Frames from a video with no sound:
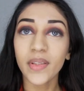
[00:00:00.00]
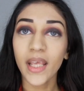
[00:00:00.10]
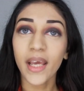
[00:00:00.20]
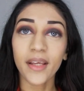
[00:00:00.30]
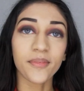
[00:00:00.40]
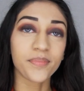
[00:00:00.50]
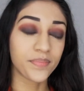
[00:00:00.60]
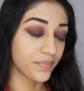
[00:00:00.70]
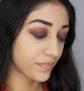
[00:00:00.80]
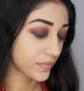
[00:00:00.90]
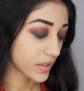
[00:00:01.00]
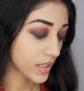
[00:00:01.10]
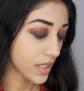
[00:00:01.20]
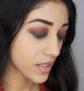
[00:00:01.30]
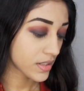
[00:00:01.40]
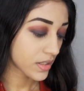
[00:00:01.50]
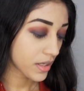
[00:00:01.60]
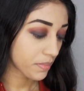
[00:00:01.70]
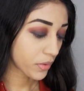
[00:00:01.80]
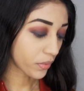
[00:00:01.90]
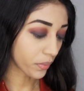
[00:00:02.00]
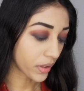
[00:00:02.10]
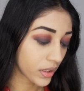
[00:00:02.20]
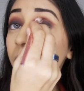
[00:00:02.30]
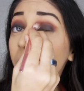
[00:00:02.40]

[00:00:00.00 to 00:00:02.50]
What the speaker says: Okay, let's keep going.